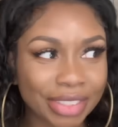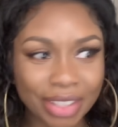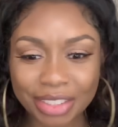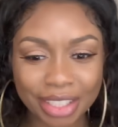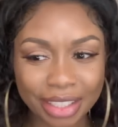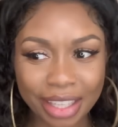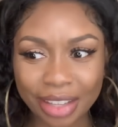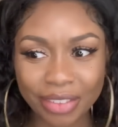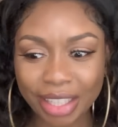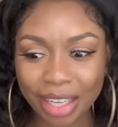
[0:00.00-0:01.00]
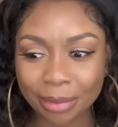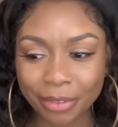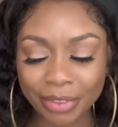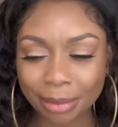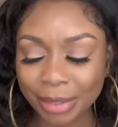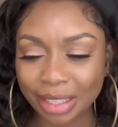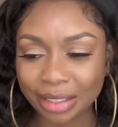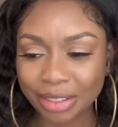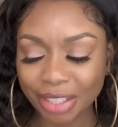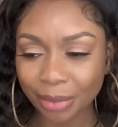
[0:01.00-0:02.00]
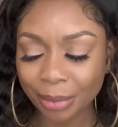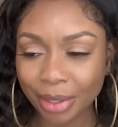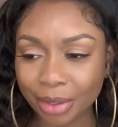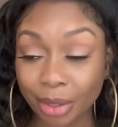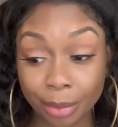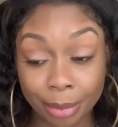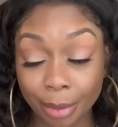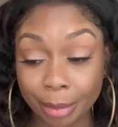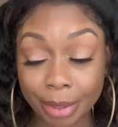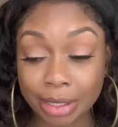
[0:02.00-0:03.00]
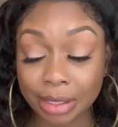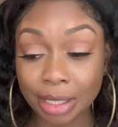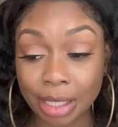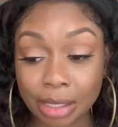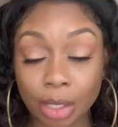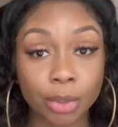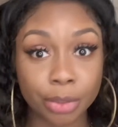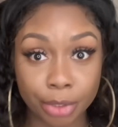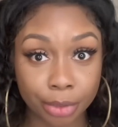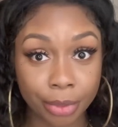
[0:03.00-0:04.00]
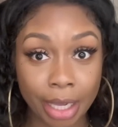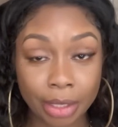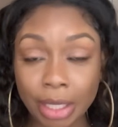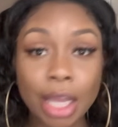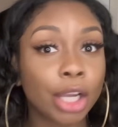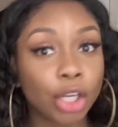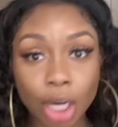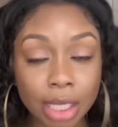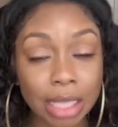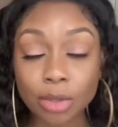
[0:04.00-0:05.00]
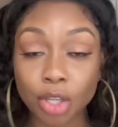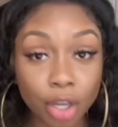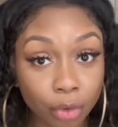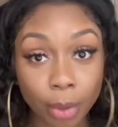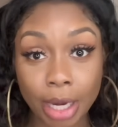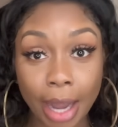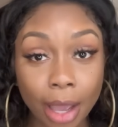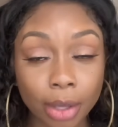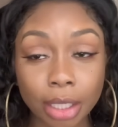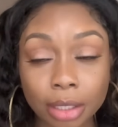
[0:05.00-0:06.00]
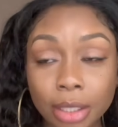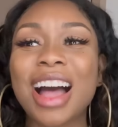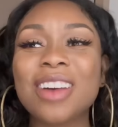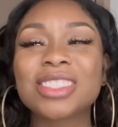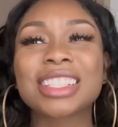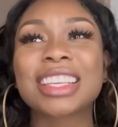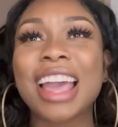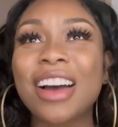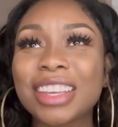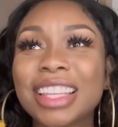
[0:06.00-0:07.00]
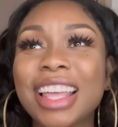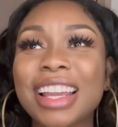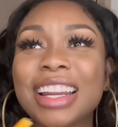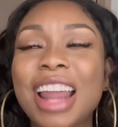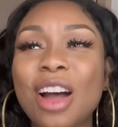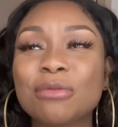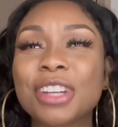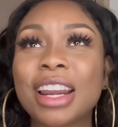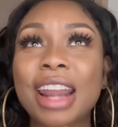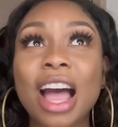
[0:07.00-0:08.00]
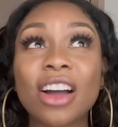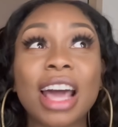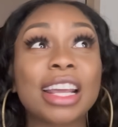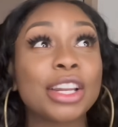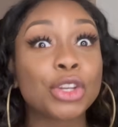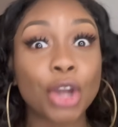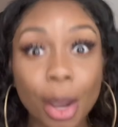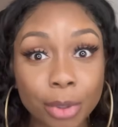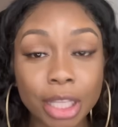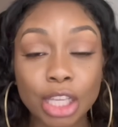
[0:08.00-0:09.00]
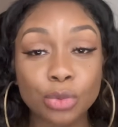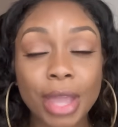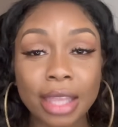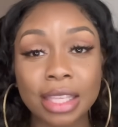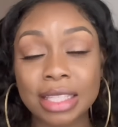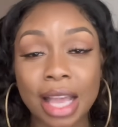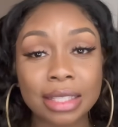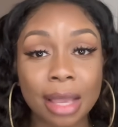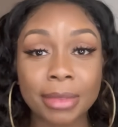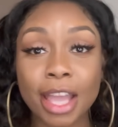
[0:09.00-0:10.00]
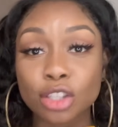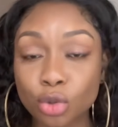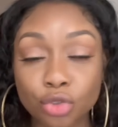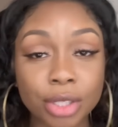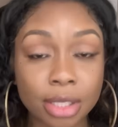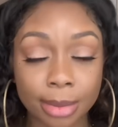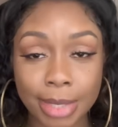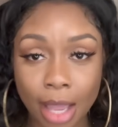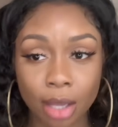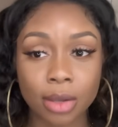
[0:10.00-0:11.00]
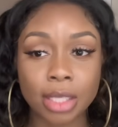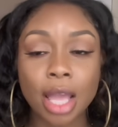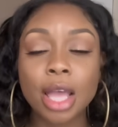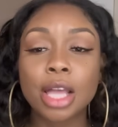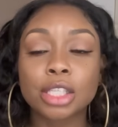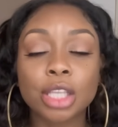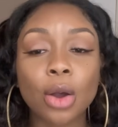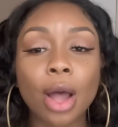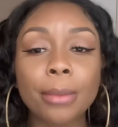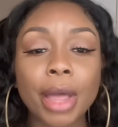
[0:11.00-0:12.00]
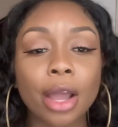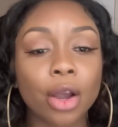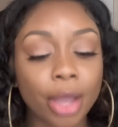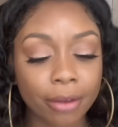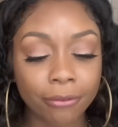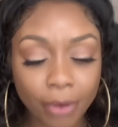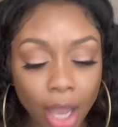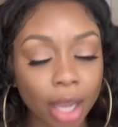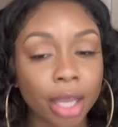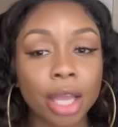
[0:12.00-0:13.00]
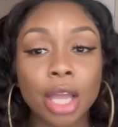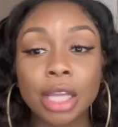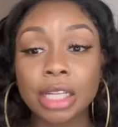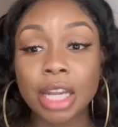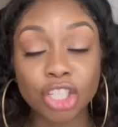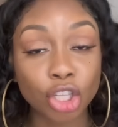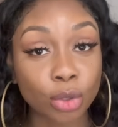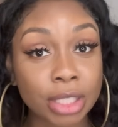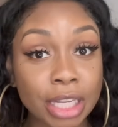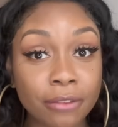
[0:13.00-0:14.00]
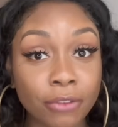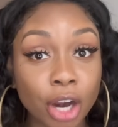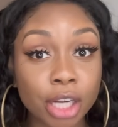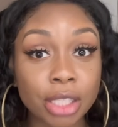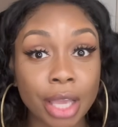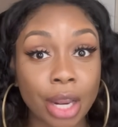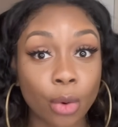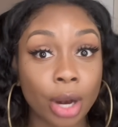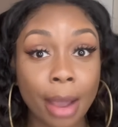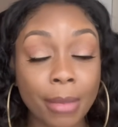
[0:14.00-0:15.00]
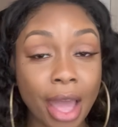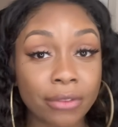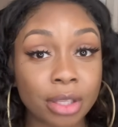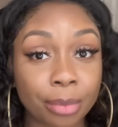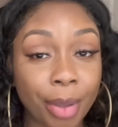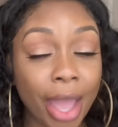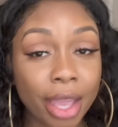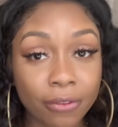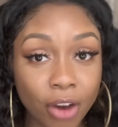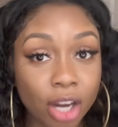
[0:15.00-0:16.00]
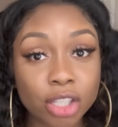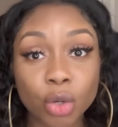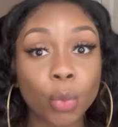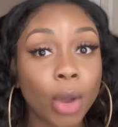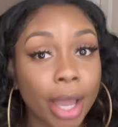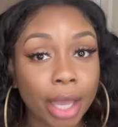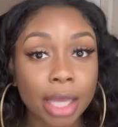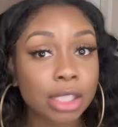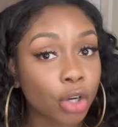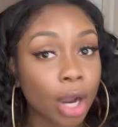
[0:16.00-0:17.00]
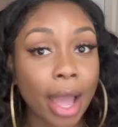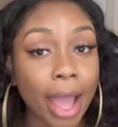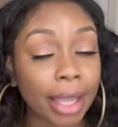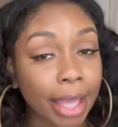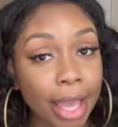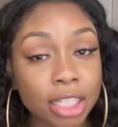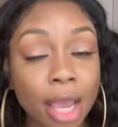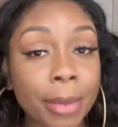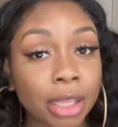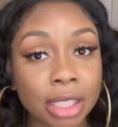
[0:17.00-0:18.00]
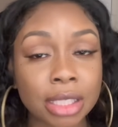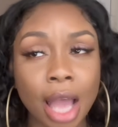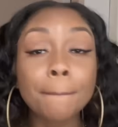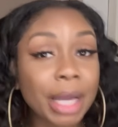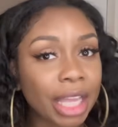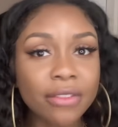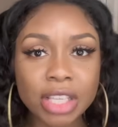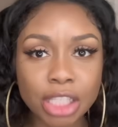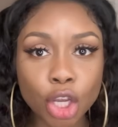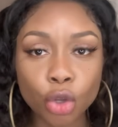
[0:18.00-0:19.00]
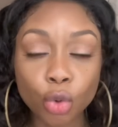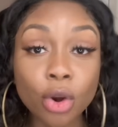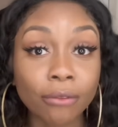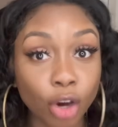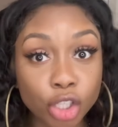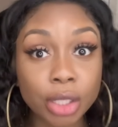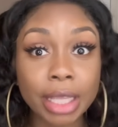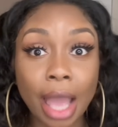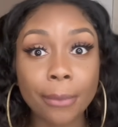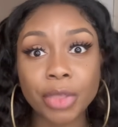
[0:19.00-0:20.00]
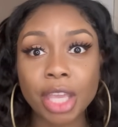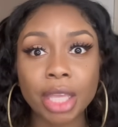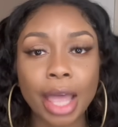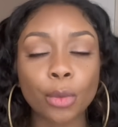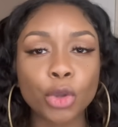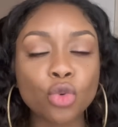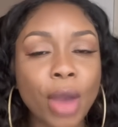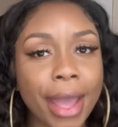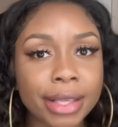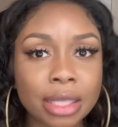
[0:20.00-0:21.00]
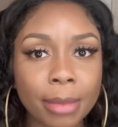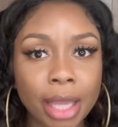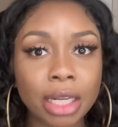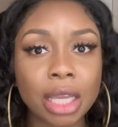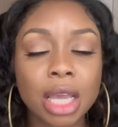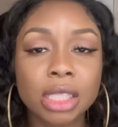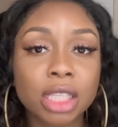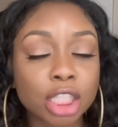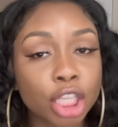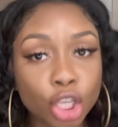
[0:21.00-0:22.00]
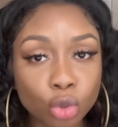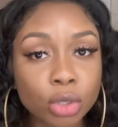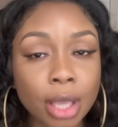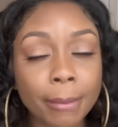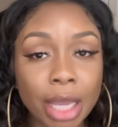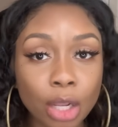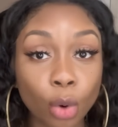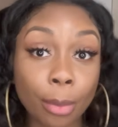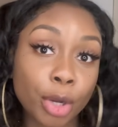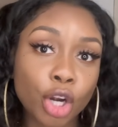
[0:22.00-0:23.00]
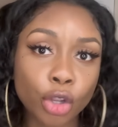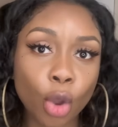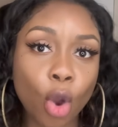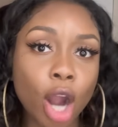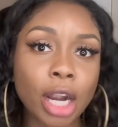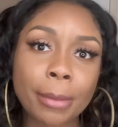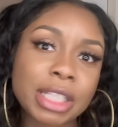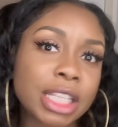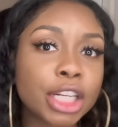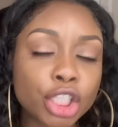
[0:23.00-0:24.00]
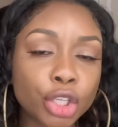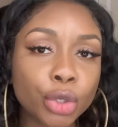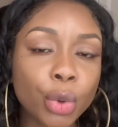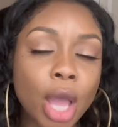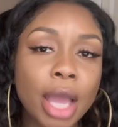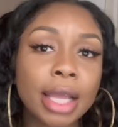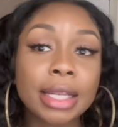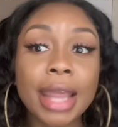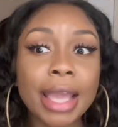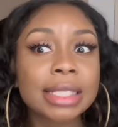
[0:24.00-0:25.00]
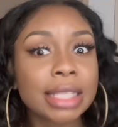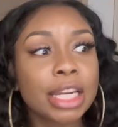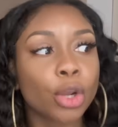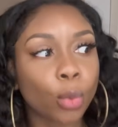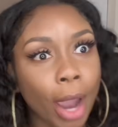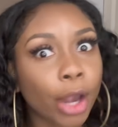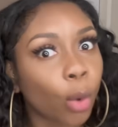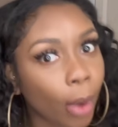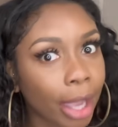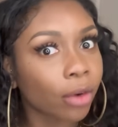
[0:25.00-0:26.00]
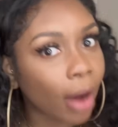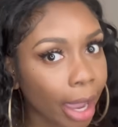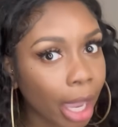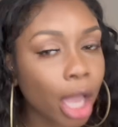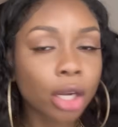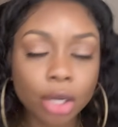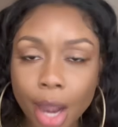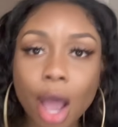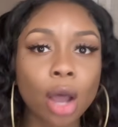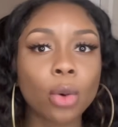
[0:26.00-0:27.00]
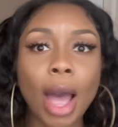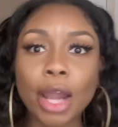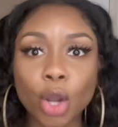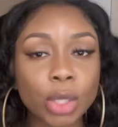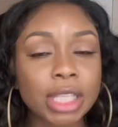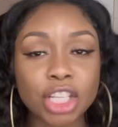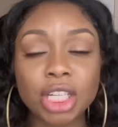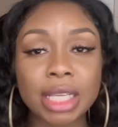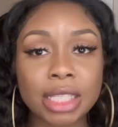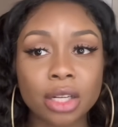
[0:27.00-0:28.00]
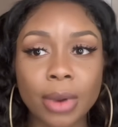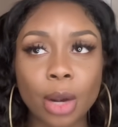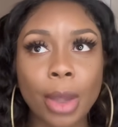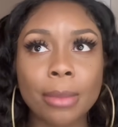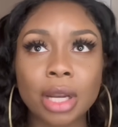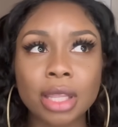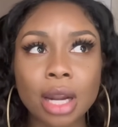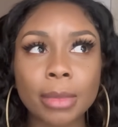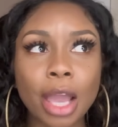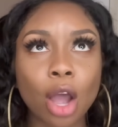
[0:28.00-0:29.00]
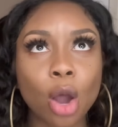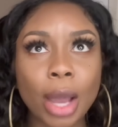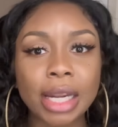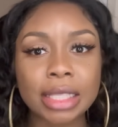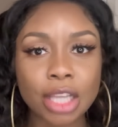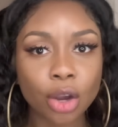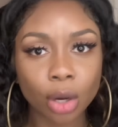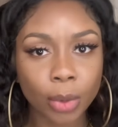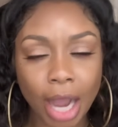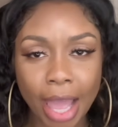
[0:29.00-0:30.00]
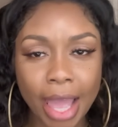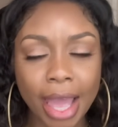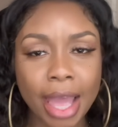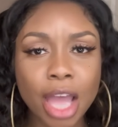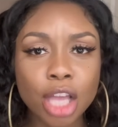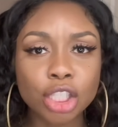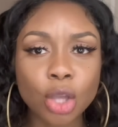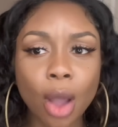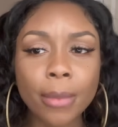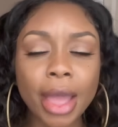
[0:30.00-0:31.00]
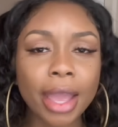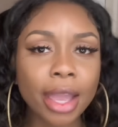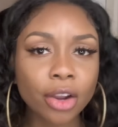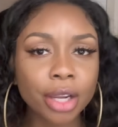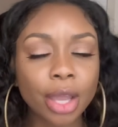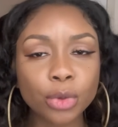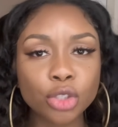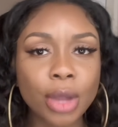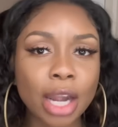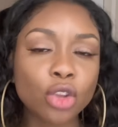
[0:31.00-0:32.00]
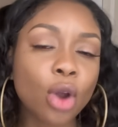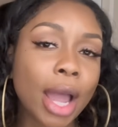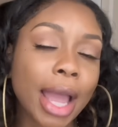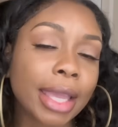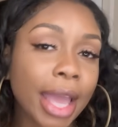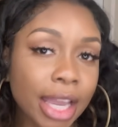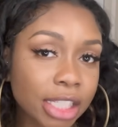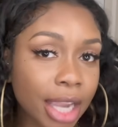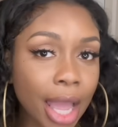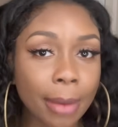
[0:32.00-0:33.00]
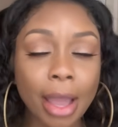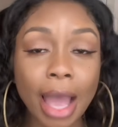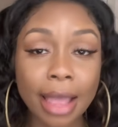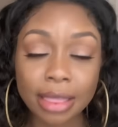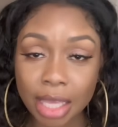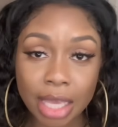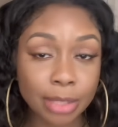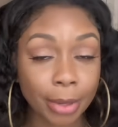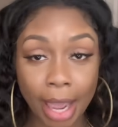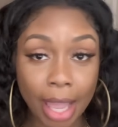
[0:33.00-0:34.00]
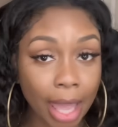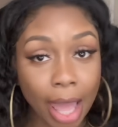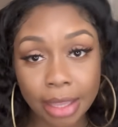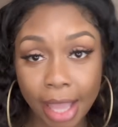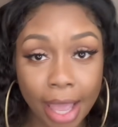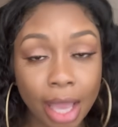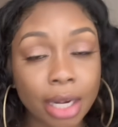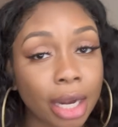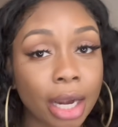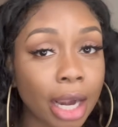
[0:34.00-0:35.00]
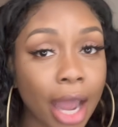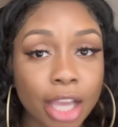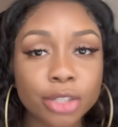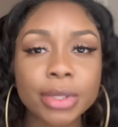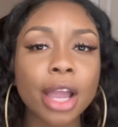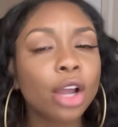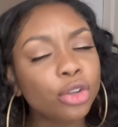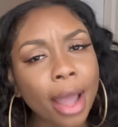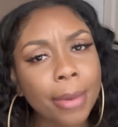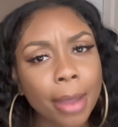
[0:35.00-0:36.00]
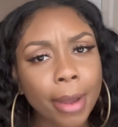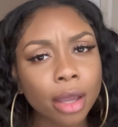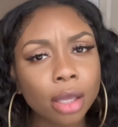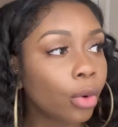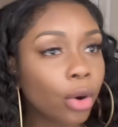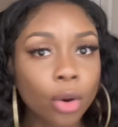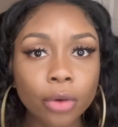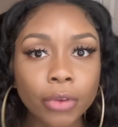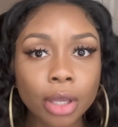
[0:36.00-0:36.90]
Oh, shit, I ain't really got no motherfucking money. Shit, what we gonna do? Oh, we gonna be busting suds. Should we just run out? Girl, because I was good for running out, hello? I was just calculating. Now I gotta double it because we had the exact same thing. 2 drinks and some tacos. So I'm like, okay, fuck. Is she gonna send it first or I'm gonna have to pay it first or what? Because girl, I had Cash App at this time. But even still, universally, I'm thinking like when you ask somebody to send you some money or put it on your card and I'm gonna send it to you, they send it right away, right? No, I noticed that she didn't send it right away. But then I'm like, oh, I didn't tell her what I had. So I'm like, hey girl, yeah, what you got? You know, I got Cash App, I got this, but I ain't got that. Da, da, da, da. She was like, oh, do you got PayPal? Girl, who the fuck?